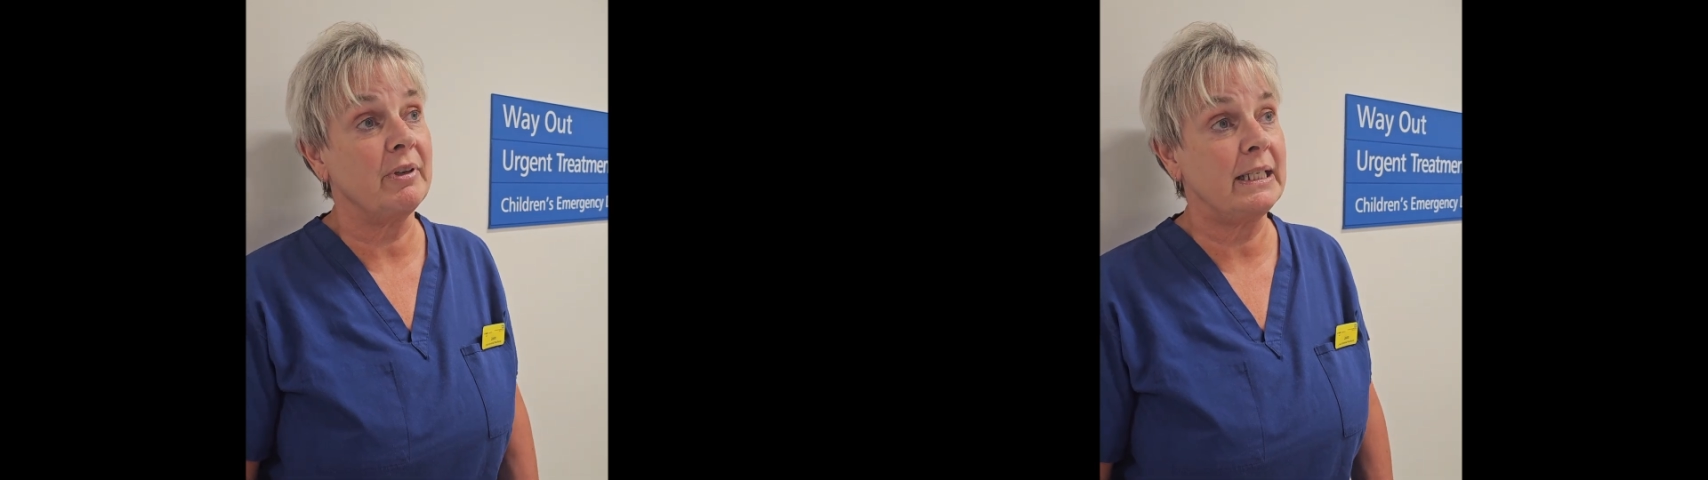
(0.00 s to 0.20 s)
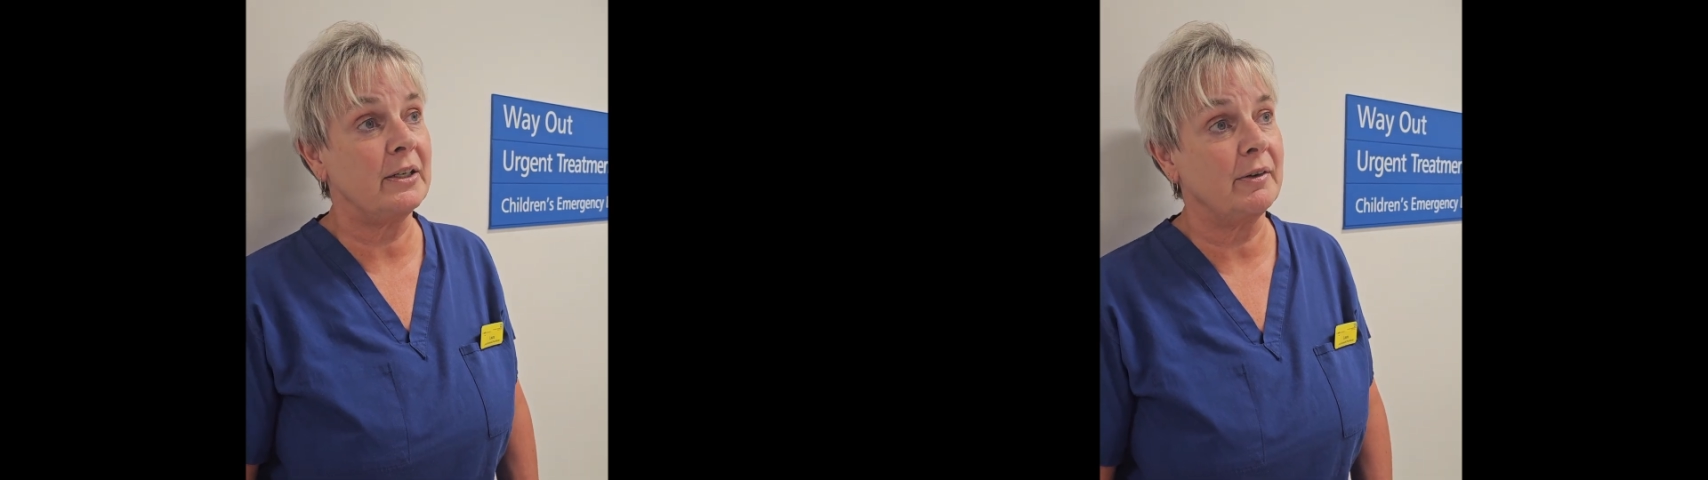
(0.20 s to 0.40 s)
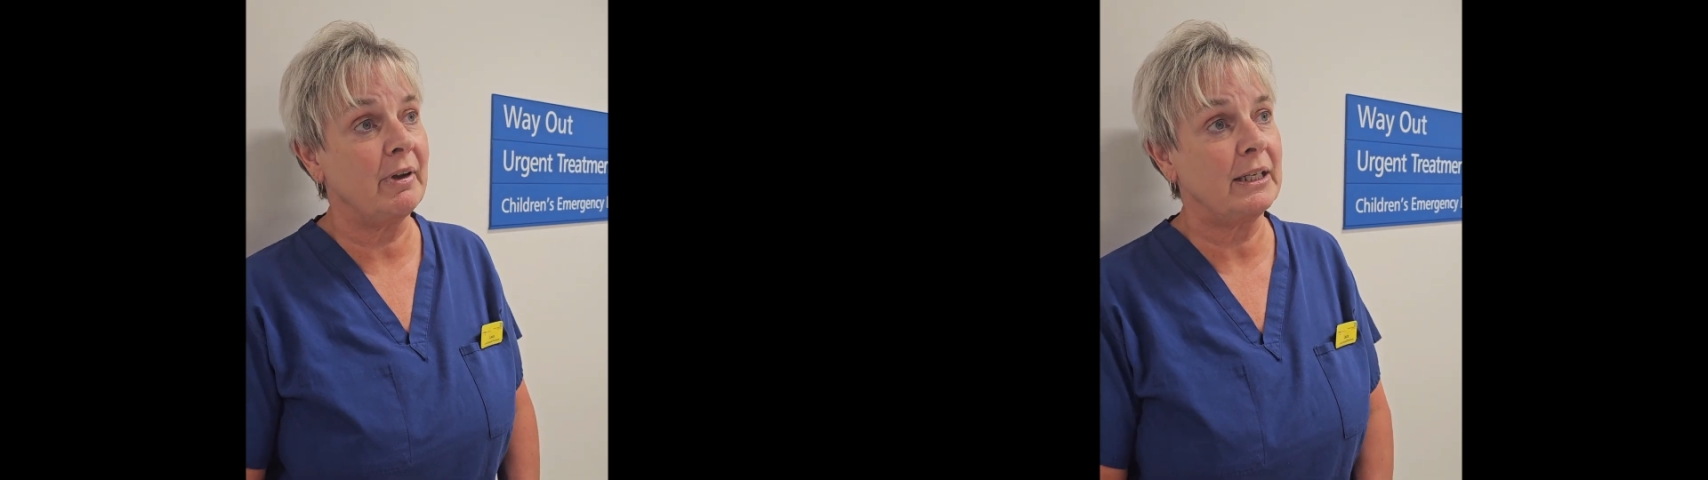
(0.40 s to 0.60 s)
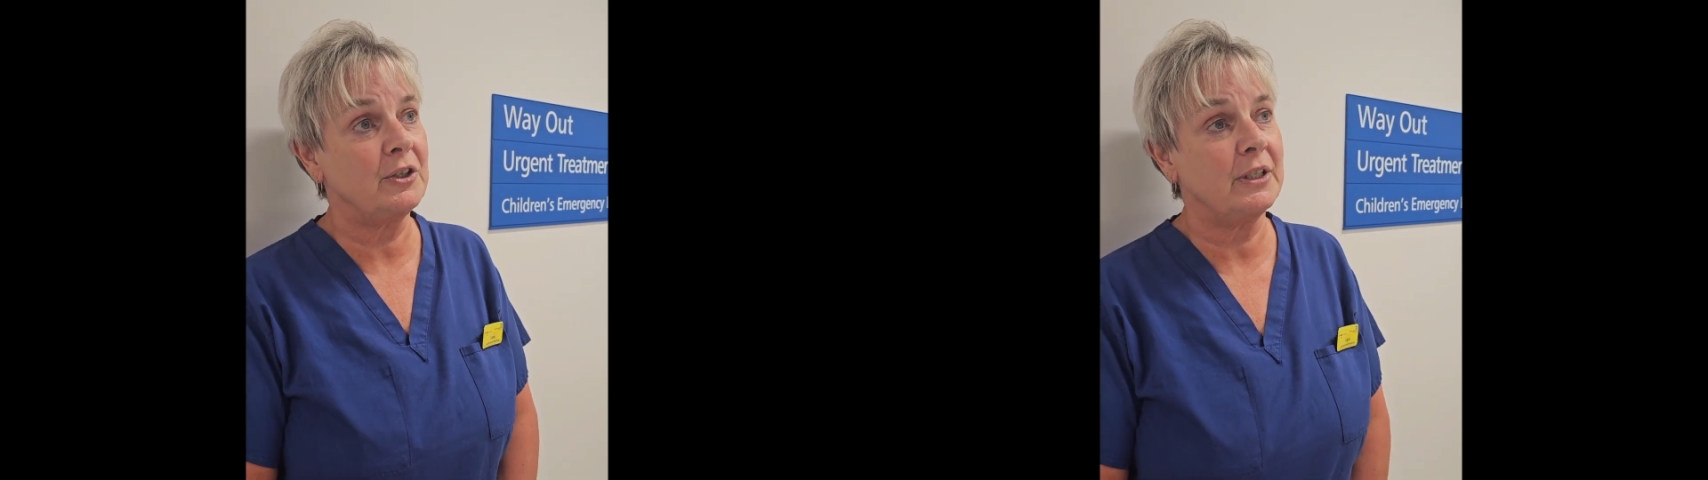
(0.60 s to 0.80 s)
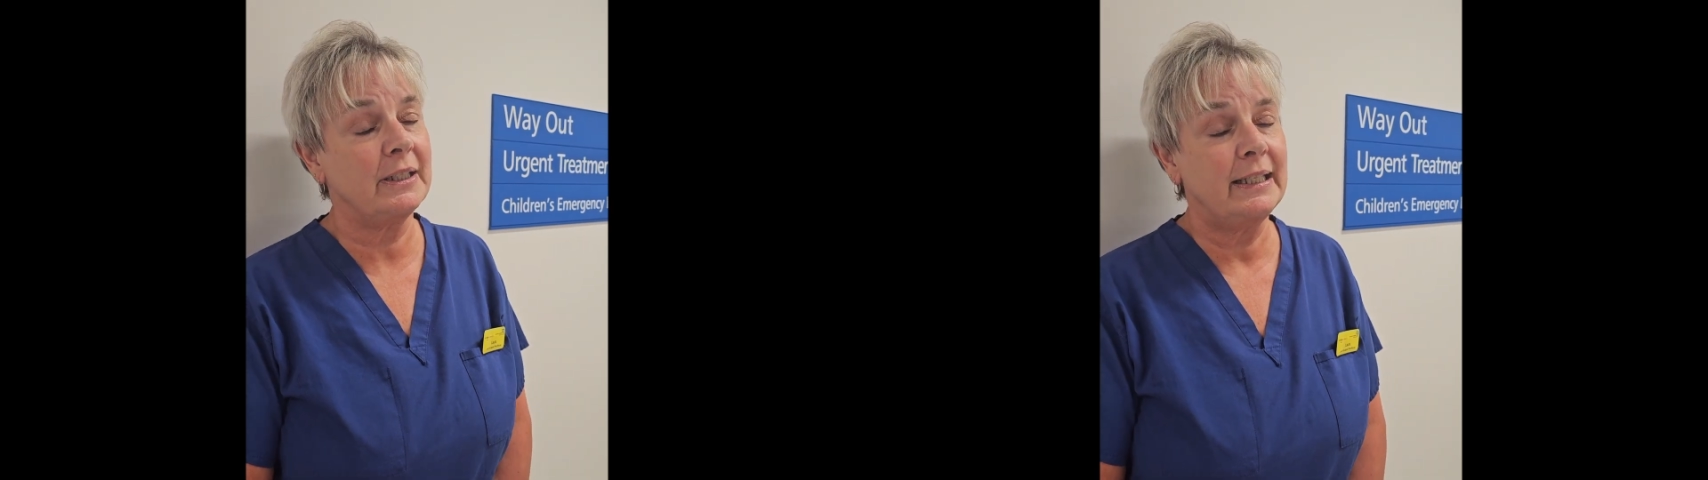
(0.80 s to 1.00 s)

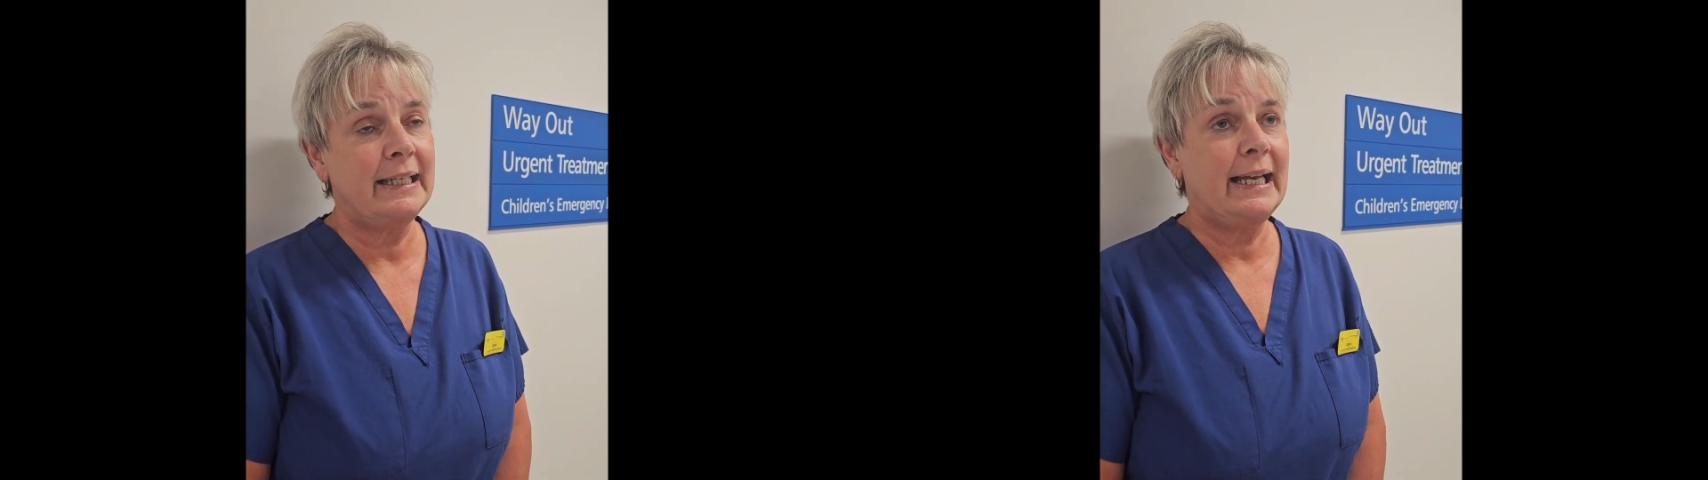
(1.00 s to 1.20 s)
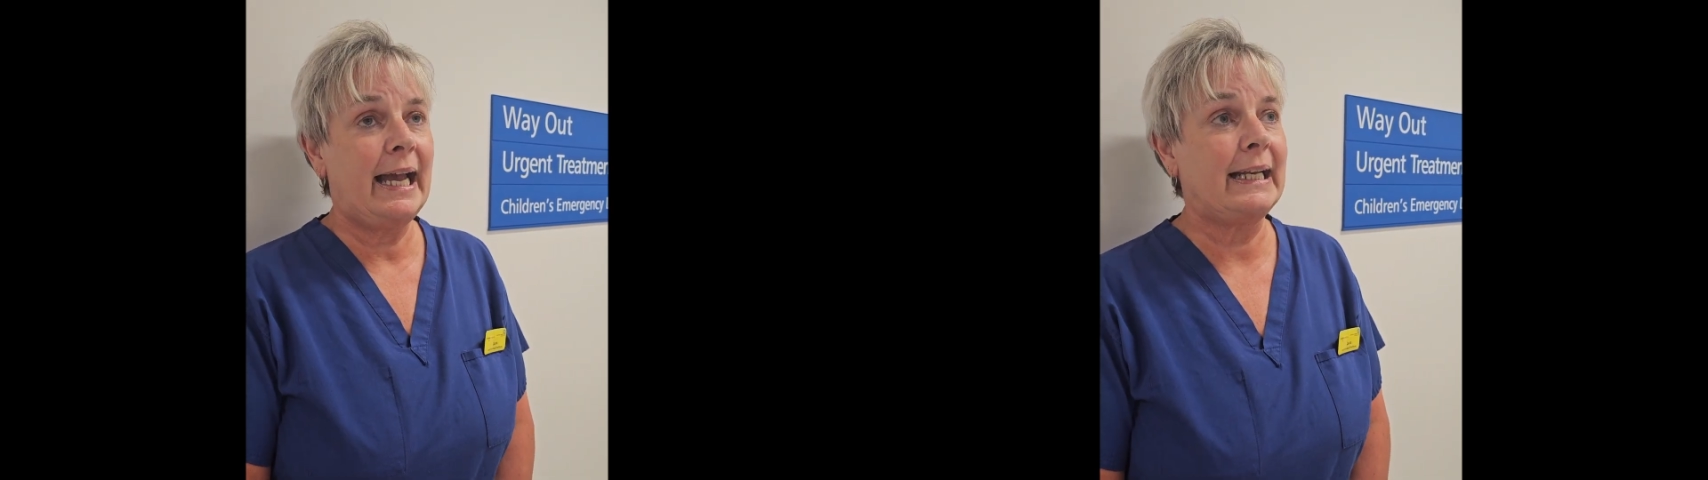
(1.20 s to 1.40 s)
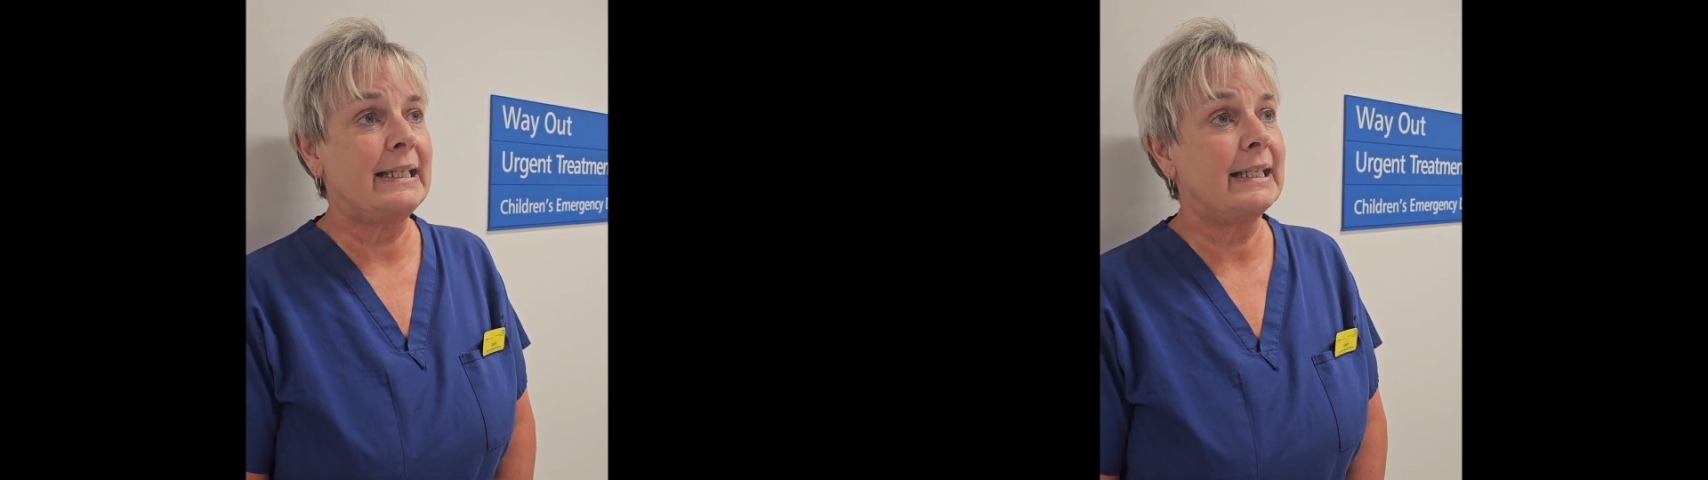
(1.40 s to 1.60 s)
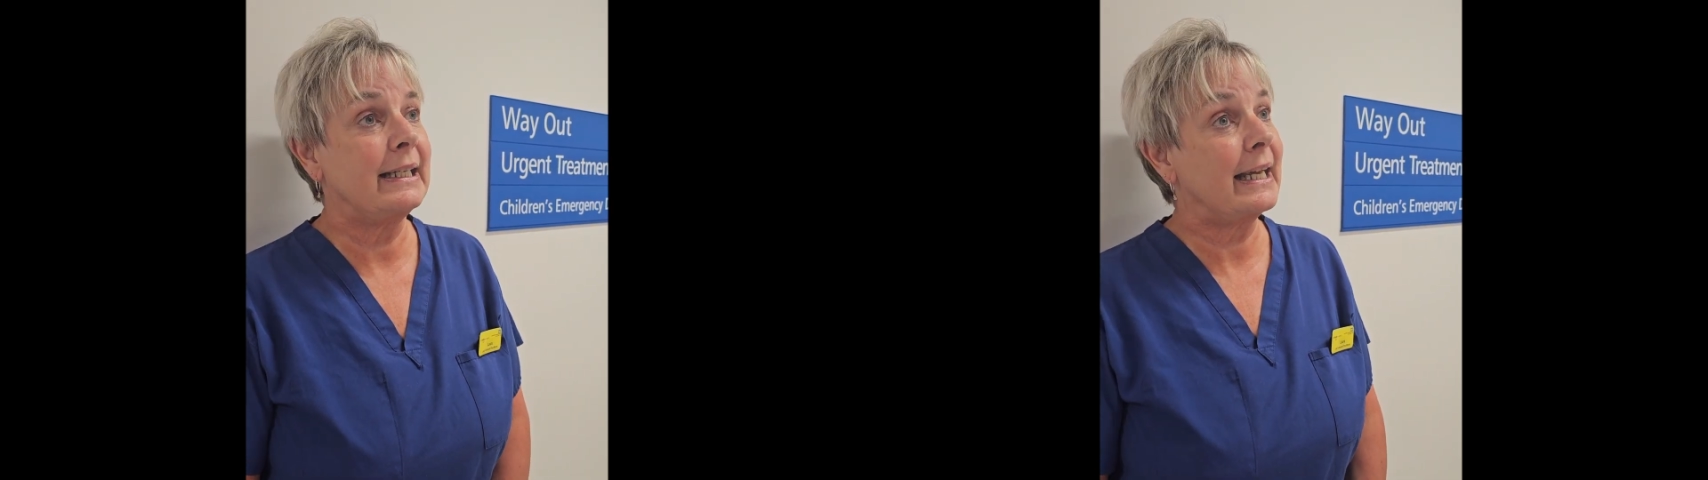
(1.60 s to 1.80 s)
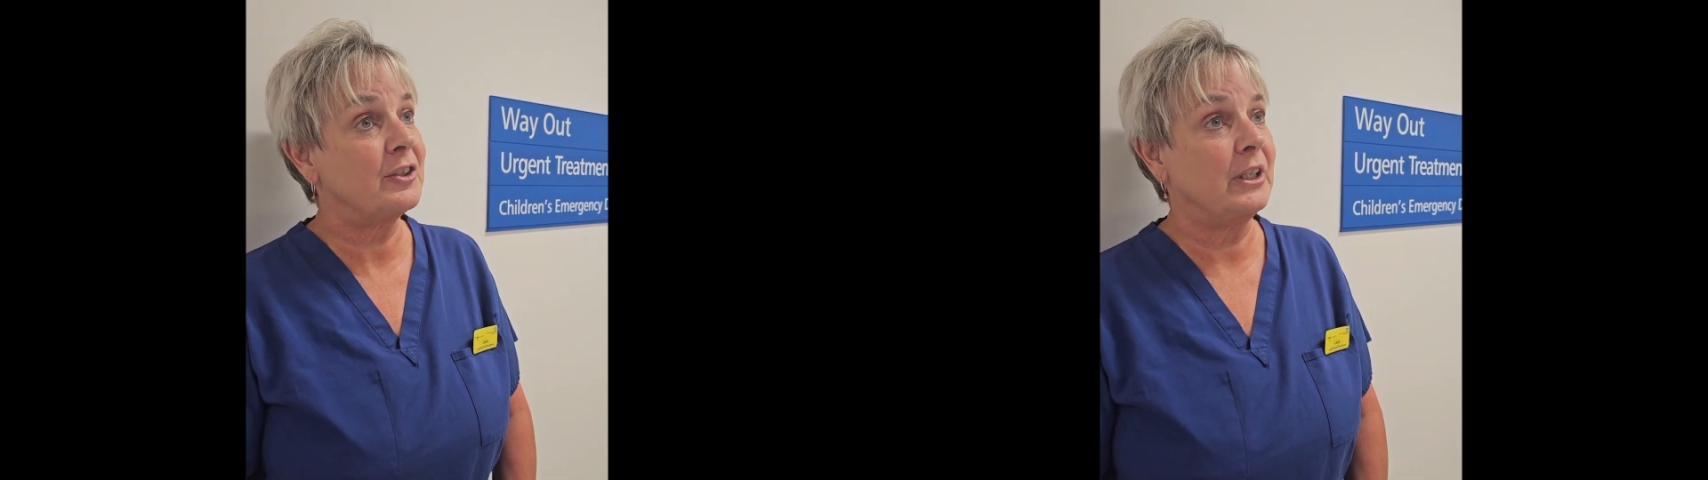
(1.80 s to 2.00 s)
Redirection, and it's a
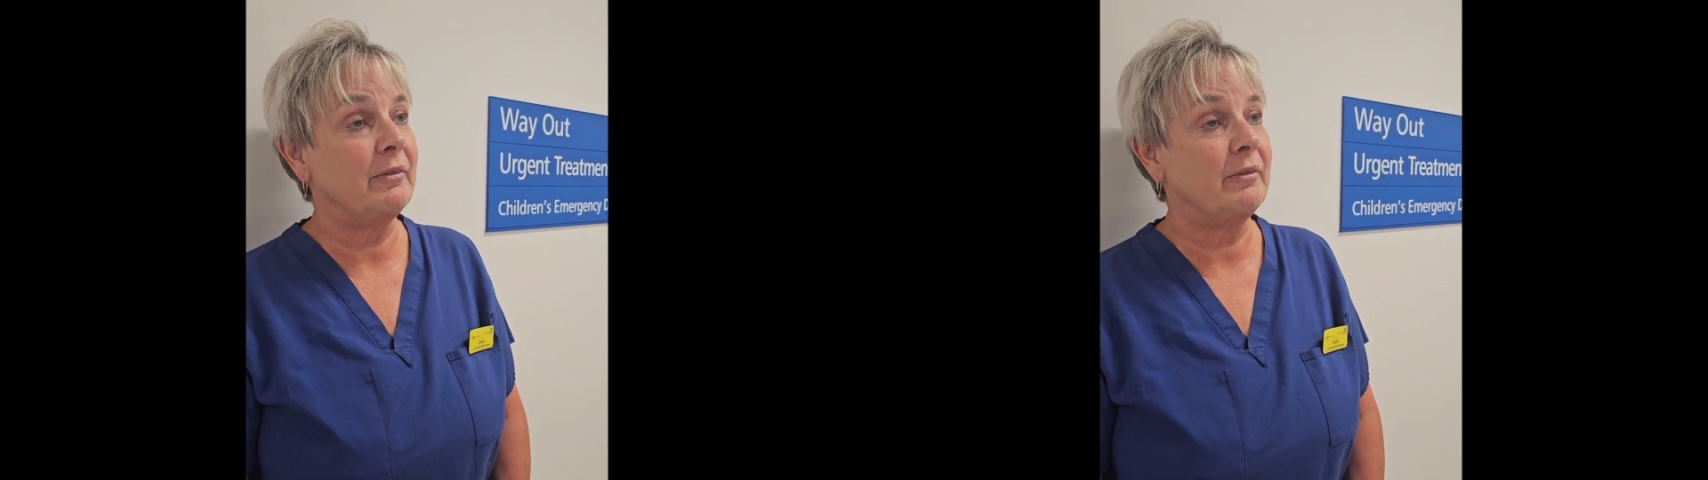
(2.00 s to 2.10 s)
nationally